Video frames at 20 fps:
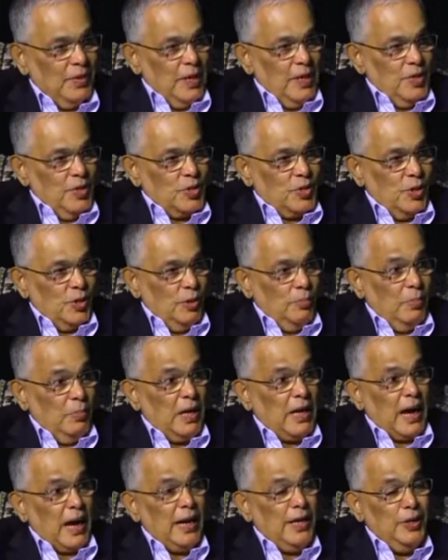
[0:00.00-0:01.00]
Mm. So,
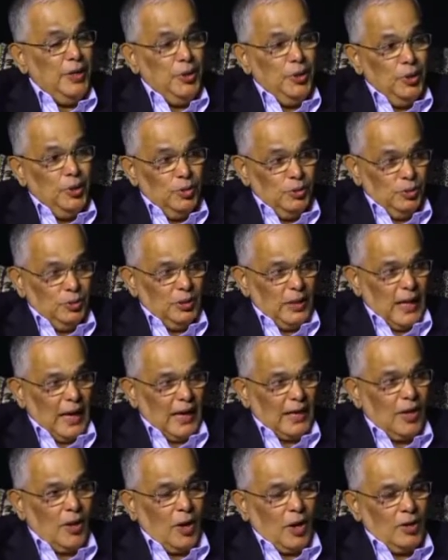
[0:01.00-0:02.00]
but I knew
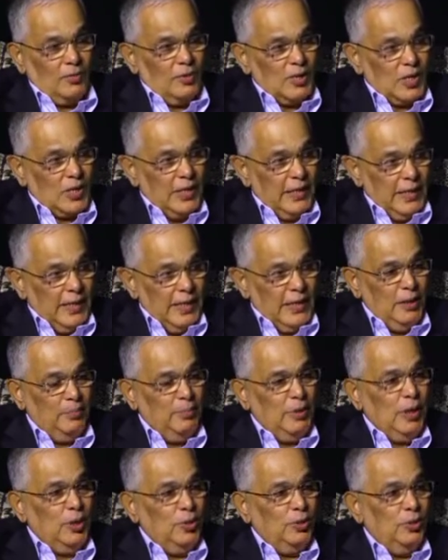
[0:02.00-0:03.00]
that God was leading
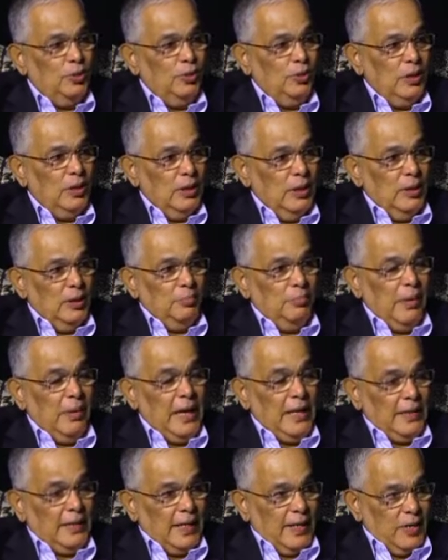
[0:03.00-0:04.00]
me to
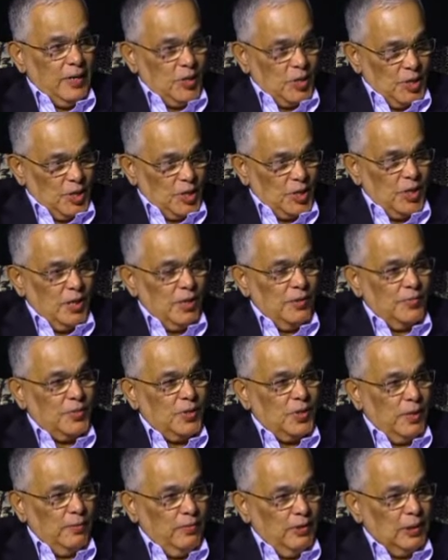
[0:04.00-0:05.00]
make the decision of
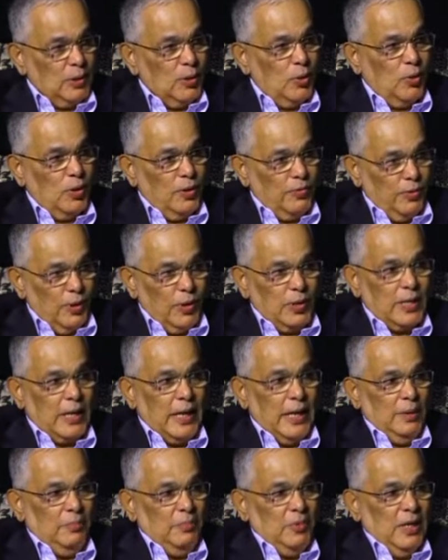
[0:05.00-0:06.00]
serving the Lord full
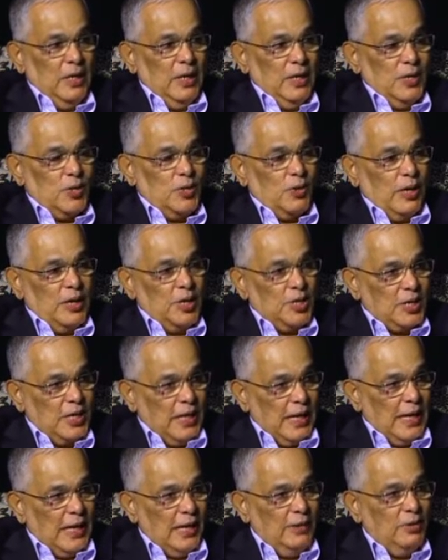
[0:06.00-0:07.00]
time. So I
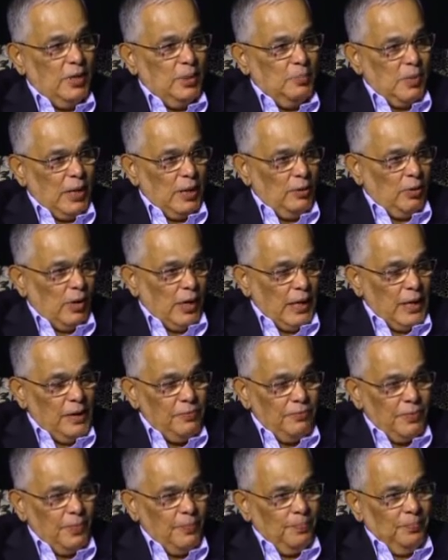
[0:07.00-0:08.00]
shared it with my
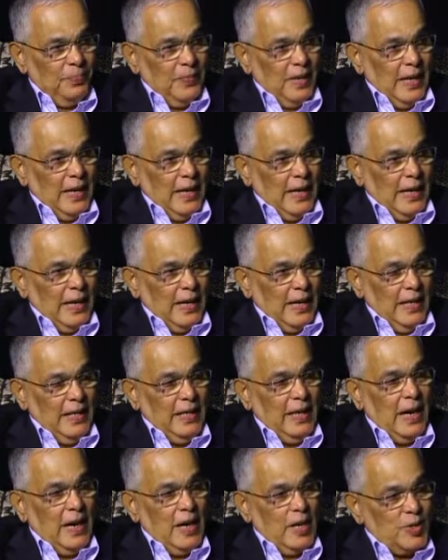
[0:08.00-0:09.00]
wife and I
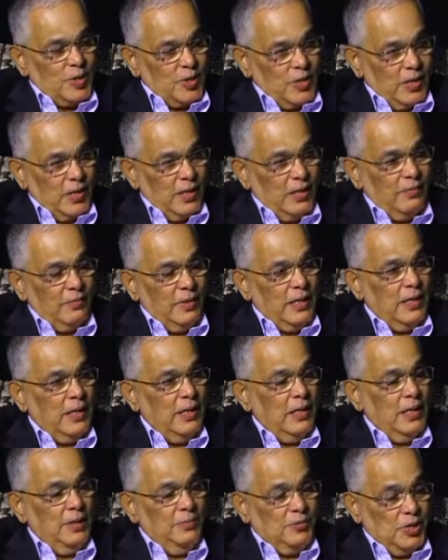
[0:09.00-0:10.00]
asked her
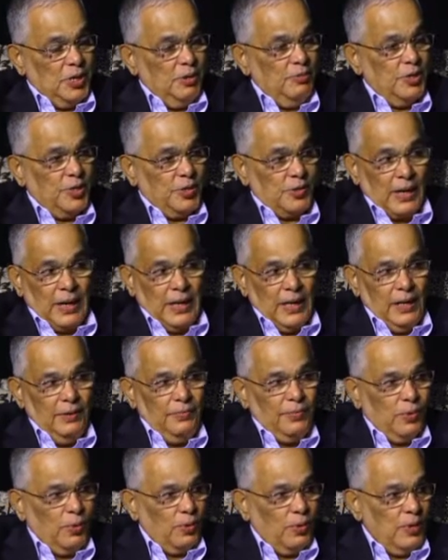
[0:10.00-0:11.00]
whether if she was ready
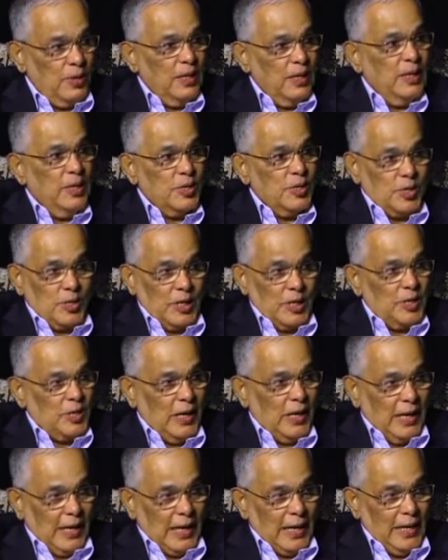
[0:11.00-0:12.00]
for such
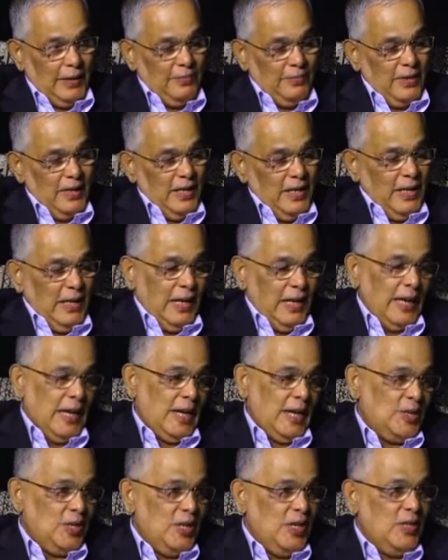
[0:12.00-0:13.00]
a life.
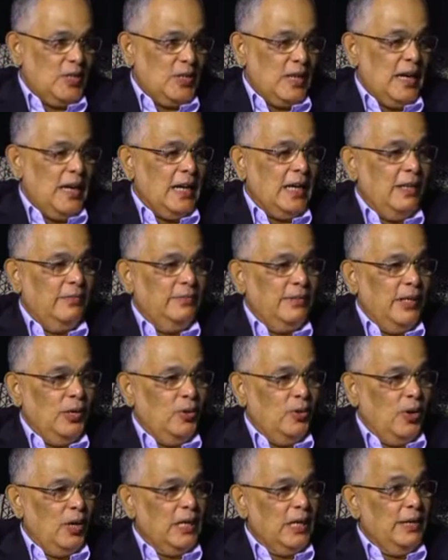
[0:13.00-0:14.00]
And she said, if the
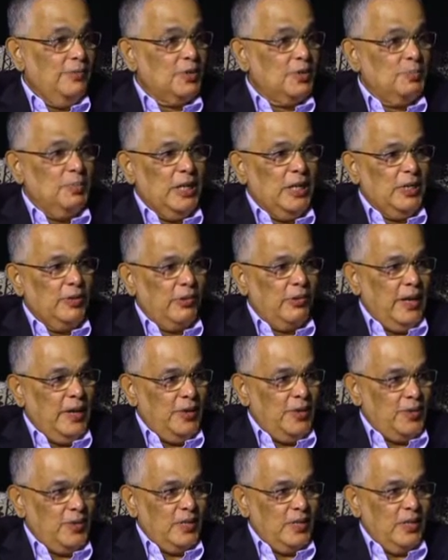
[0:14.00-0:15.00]
Lord gives me
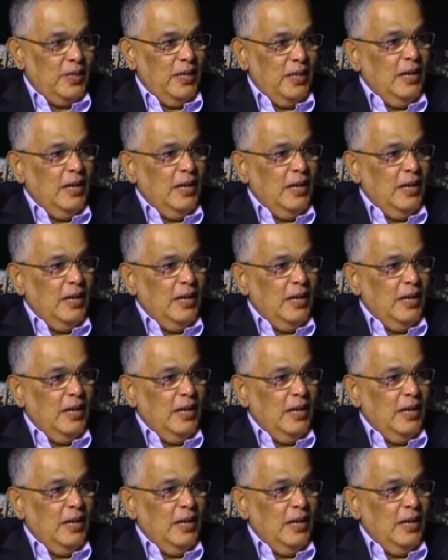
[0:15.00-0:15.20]
grace,